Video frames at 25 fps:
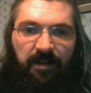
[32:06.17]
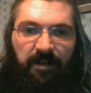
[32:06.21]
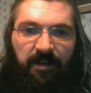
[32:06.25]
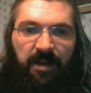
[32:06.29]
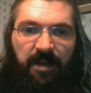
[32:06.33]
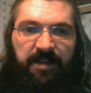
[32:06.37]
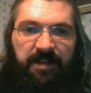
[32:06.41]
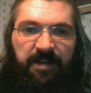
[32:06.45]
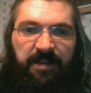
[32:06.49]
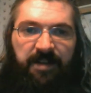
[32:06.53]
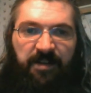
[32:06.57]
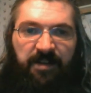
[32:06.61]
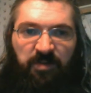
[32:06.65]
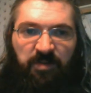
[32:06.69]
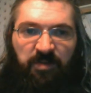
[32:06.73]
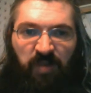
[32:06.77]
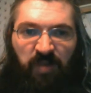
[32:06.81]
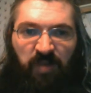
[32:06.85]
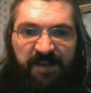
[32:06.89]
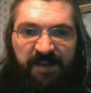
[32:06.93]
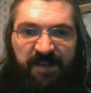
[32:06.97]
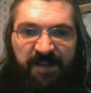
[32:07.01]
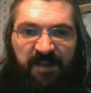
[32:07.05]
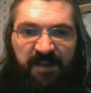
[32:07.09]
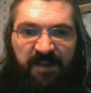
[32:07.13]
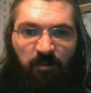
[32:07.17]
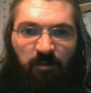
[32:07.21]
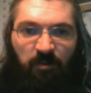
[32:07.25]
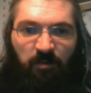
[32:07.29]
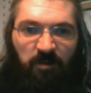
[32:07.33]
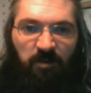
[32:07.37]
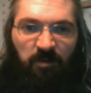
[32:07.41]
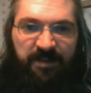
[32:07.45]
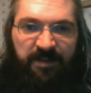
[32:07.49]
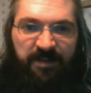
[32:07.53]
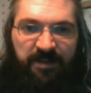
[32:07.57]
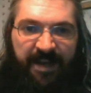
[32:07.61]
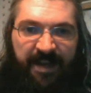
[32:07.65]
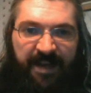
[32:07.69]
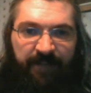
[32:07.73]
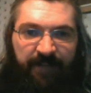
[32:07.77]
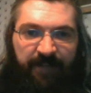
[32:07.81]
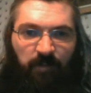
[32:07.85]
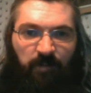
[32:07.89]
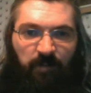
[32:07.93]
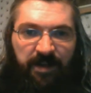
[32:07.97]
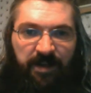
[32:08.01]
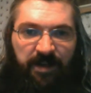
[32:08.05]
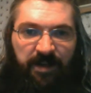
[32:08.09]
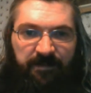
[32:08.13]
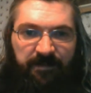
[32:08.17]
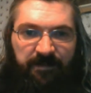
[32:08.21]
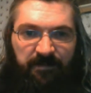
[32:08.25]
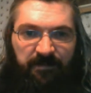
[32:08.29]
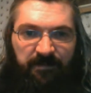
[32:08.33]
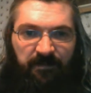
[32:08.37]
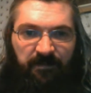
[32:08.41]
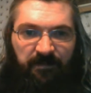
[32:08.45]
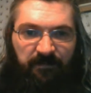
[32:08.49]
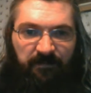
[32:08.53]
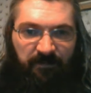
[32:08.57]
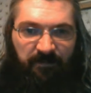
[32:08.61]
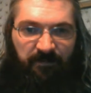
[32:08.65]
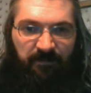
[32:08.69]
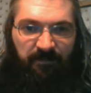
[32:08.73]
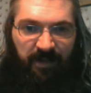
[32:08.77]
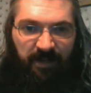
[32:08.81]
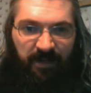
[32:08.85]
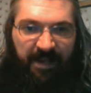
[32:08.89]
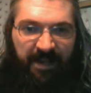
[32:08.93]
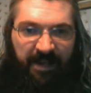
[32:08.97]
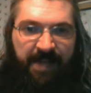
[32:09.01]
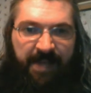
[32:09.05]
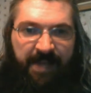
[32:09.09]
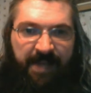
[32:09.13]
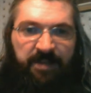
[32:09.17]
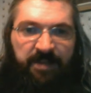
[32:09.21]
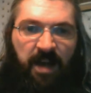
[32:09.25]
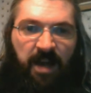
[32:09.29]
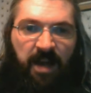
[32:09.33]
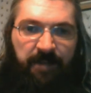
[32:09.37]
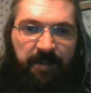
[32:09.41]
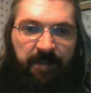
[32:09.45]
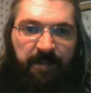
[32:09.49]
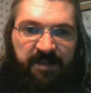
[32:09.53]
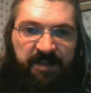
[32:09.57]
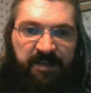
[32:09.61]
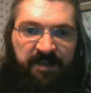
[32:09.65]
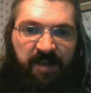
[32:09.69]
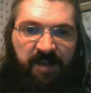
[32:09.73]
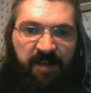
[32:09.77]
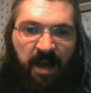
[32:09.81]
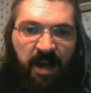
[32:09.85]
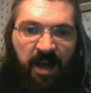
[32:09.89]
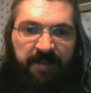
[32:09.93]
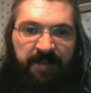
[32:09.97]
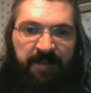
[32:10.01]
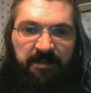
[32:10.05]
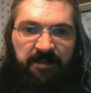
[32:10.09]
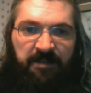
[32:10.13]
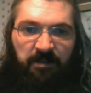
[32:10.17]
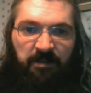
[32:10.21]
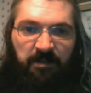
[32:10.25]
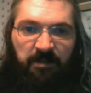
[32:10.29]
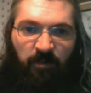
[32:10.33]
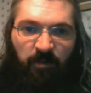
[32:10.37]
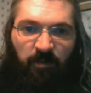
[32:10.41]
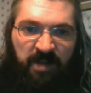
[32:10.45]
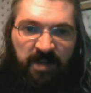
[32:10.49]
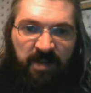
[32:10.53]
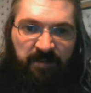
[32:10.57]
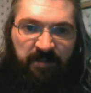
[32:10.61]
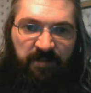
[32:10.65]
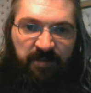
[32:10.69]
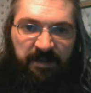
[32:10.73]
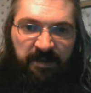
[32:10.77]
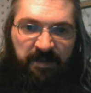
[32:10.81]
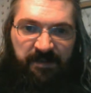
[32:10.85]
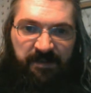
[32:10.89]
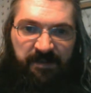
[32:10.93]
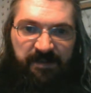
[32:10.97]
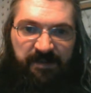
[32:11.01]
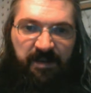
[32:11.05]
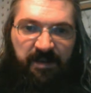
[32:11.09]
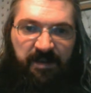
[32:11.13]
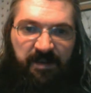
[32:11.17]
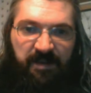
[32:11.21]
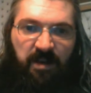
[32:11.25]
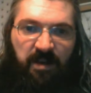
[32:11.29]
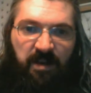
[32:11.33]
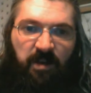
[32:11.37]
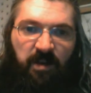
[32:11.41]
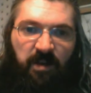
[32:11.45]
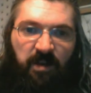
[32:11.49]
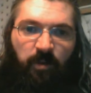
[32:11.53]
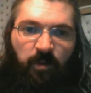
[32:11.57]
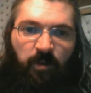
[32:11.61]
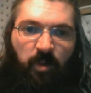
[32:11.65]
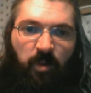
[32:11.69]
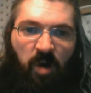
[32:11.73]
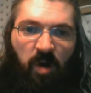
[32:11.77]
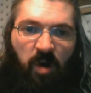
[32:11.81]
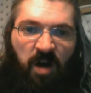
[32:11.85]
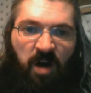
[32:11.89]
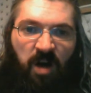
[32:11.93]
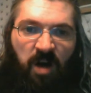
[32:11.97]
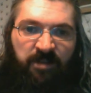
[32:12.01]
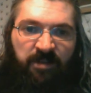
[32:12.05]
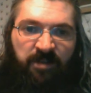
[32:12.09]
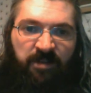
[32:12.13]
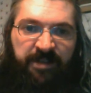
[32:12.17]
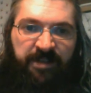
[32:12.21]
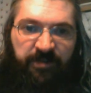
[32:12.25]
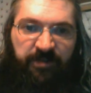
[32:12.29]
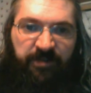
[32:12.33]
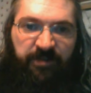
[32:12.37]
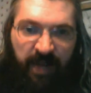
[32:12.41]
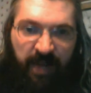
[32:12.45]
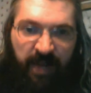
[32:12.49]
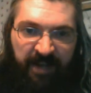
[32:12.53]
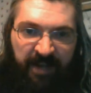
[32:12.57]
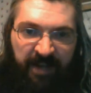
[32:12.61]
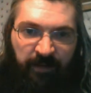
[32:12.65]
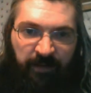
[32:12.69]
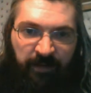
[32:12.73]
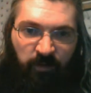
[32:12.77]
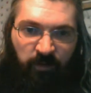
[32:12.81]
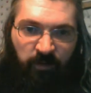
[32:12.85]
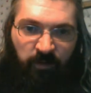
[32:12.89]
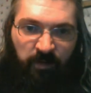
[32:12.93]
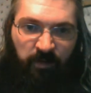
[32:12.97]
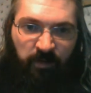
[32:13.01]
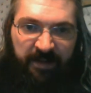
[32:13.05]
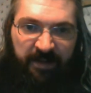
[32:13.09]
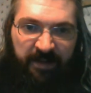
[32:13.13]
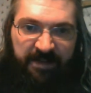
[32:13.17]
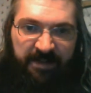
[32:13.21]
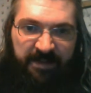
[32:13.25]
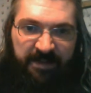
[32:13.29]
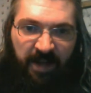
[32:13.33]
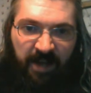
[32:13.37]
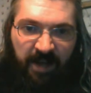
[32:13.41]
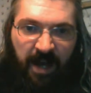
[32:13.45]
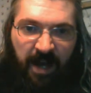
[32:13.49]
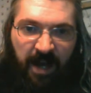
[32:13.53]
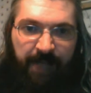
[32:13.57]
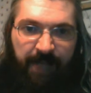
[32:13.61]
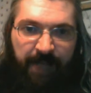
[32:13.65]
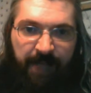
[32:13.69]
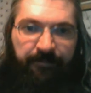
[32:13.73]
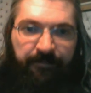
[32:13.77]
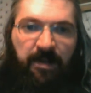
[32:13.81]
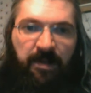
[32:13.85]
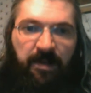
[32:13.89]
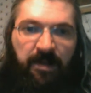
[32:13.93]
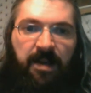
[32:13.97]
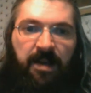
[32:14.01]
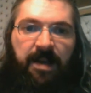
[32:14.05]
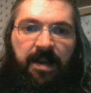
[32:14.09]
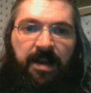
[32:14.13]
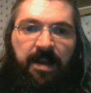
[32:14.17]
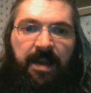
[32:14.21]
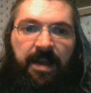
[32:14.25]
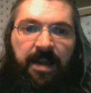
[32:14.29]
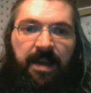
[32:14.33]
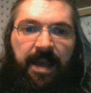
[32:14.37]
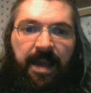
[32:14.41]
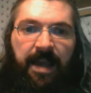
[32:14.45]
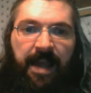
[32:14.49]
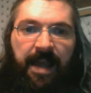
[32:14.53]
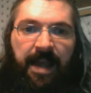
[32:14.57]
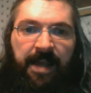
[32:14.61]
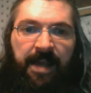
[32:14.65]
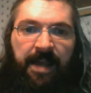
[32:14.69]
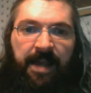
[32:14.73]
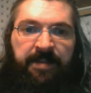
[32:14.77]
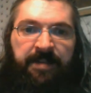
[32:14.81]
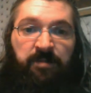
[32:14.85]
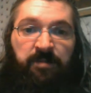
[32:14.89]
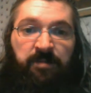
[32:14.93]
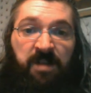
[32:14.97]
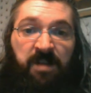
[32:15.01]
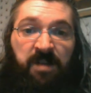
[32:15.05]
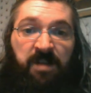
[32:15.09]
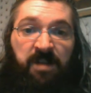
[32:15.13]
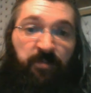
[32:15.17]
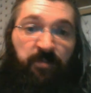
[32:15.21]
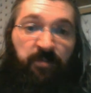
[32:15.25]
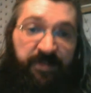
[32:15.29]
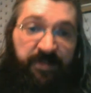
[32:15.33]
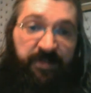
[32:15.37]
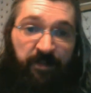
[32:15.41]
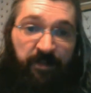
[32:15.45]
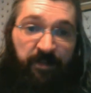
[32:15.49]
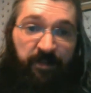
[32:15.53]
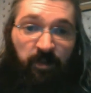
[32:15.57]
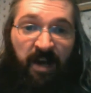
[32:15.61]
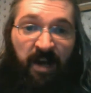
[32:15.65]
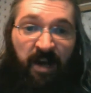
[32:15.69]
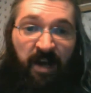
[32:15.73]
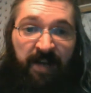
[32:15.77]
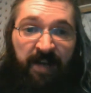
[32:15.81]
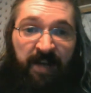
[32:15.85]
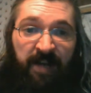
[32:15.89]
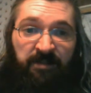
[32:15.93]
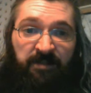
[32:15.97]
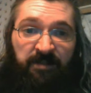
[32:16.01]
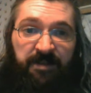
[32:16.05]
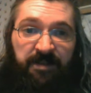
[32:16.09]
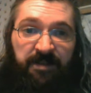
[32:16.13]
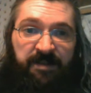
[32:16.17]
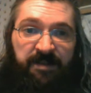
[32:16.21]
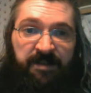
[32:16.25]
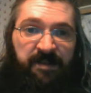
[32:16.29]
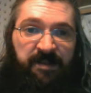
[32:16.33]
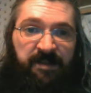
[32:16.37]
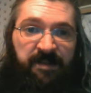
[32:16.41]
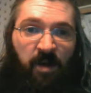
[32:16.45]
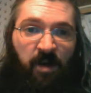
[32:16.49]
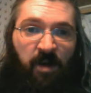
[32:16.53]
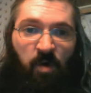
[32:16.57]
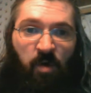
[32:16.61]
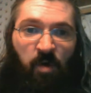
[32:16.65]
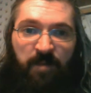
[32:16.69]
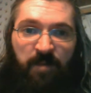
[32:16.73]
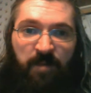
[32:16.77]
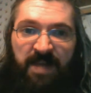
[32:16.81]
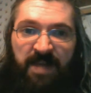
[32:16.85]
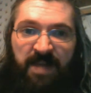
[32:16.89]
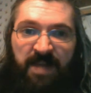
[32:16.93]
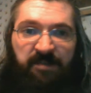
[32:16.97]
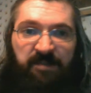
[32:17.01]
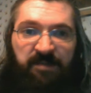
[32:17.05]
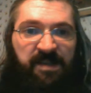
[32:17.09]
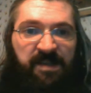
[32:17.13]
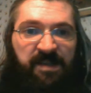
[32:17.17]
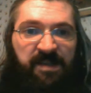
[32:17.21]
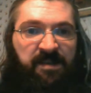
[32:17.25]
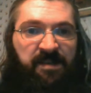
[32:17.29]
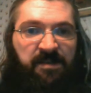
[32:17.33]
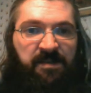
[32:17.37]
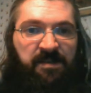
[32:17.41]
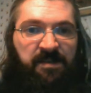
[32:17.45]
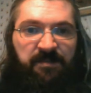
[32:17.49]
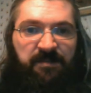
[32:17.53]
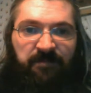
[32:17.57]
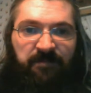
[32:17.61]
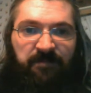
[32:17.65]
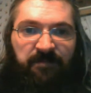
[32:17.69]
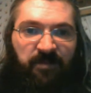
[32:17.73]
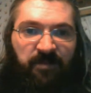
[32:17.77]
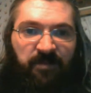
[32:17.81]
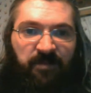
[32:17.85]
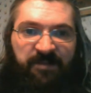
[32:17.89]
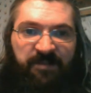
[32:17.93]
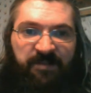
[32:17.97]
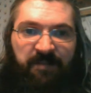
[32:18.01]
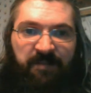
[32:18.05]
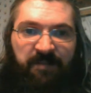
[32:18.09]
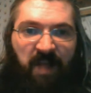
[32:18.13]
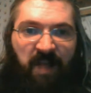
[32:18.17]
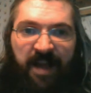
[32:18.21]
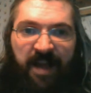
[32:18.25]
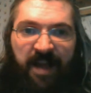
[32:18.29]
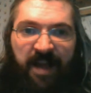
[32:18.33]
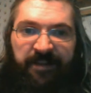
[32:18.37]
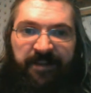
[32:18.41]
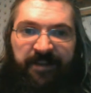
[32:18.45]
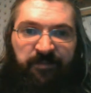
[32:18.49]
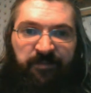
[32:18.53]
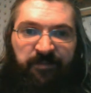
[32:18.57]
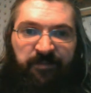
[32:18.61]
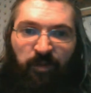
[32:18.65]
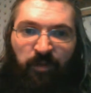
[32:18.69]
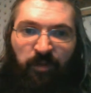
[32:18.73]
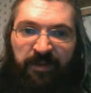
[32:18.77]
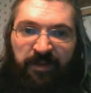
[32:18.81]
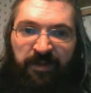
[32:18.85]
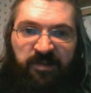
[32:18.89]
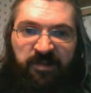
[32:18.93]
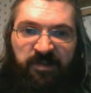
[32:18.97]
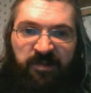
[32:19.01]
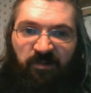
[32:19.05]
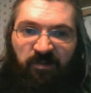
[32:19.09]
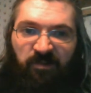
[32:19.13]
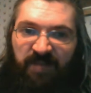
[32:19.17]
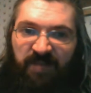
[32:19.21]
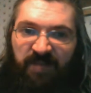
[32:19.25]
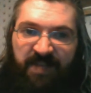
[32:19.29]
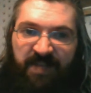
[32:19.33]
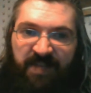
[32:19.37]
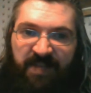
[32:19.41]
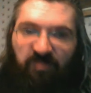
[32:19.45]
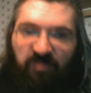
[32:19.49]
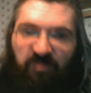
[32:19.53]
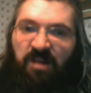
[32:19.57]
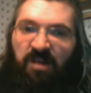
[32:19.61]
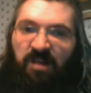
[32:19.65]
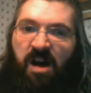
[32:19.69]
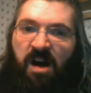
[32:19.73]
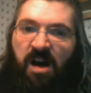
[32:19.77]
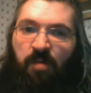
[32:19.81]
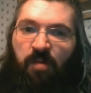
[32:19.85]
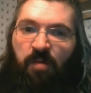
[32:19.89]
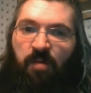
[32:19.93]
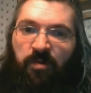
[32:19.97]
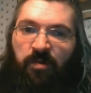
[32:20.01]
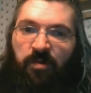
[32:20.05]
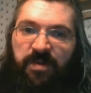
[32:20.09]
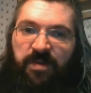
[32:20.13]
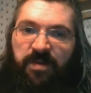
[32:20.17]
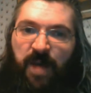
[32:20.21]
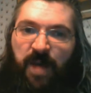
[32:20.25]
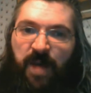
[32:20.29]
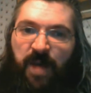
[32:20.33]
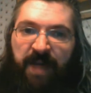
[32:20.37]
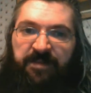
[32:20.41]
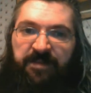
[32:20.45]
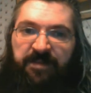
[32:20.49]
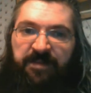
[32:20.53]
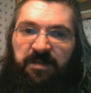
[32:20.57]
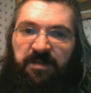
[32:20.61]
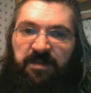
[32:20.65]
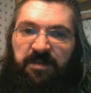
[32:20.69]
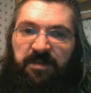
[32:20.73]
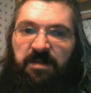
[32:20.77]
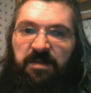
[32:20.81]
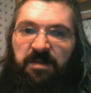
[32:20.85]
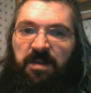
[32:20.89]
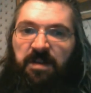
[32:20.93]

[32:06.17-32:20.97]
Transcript: And another place I worked at, when it came time to sign the agreements, we were all in the training room at the time, and it was on Prince Edward Island, so maybe there's some kind of provincial labor law where you have to